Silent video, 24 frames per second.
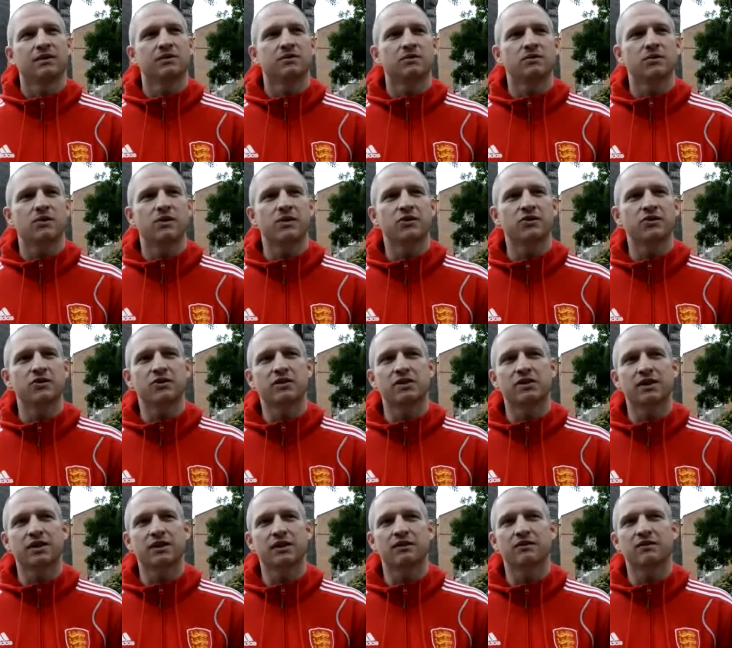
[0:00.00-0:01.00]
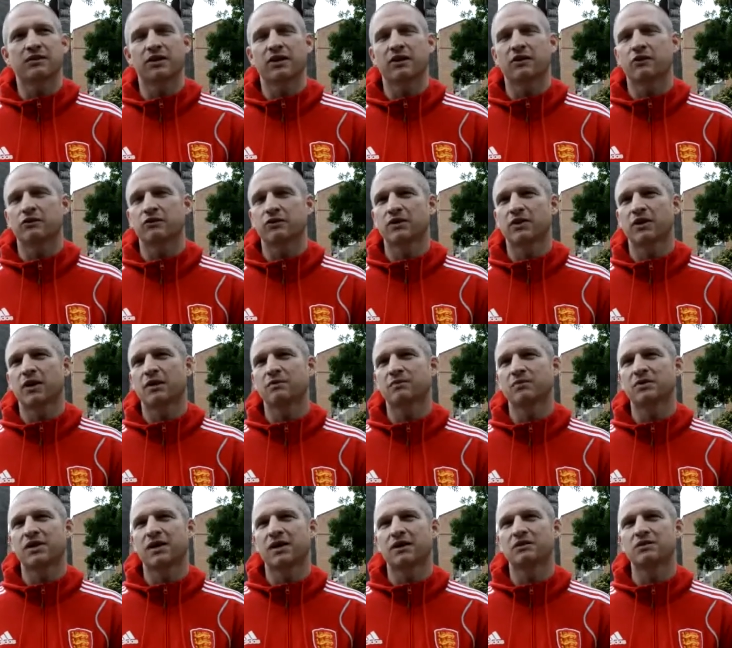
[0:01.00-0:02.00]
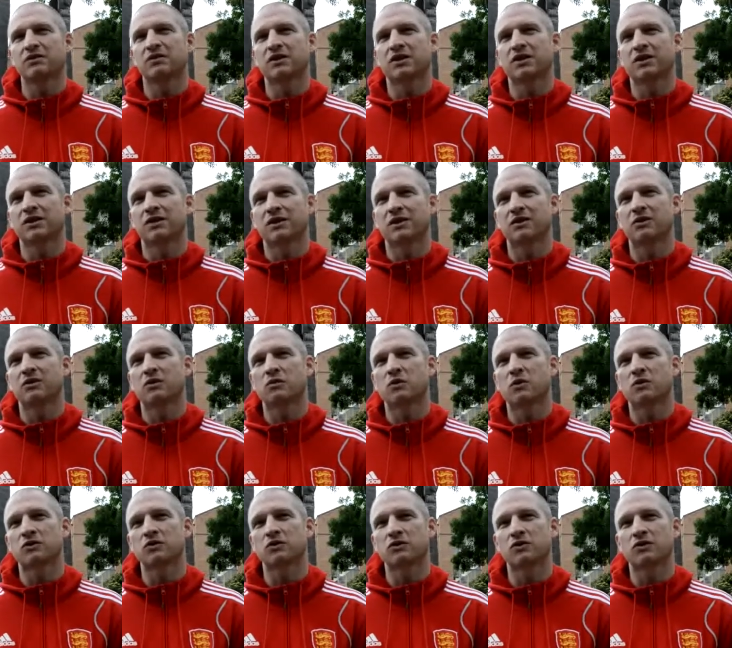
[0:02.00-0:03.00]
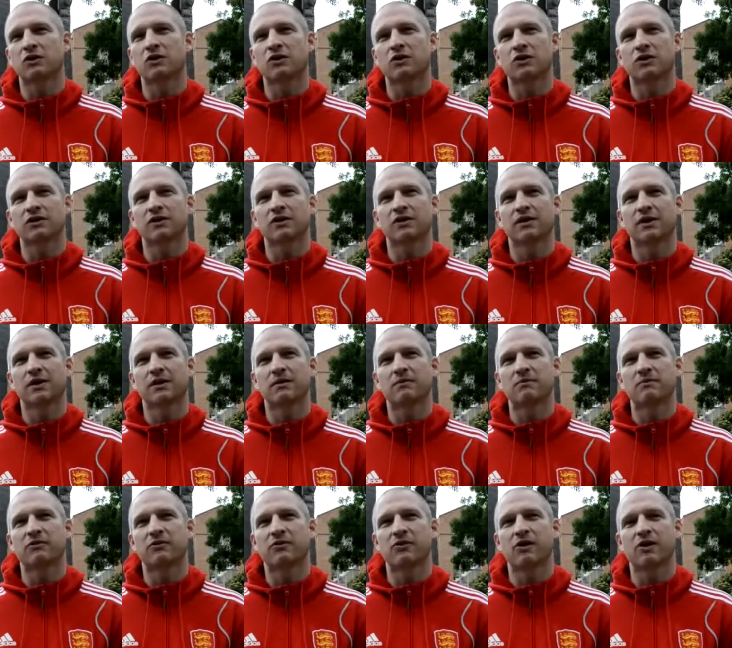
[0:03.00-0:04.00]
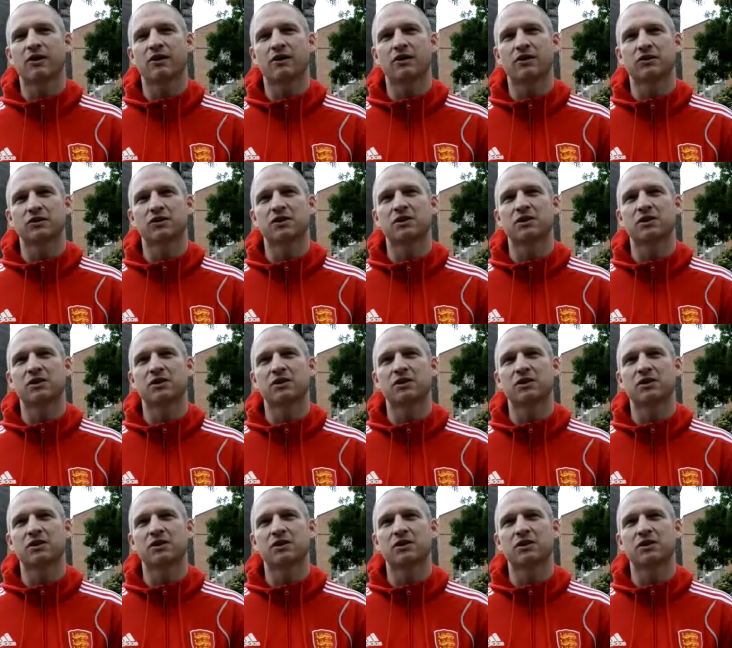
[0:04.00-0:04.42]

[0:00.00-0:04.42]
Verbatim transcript: Well, interestingly, I don't think it often comes down to one slot. Um, for our last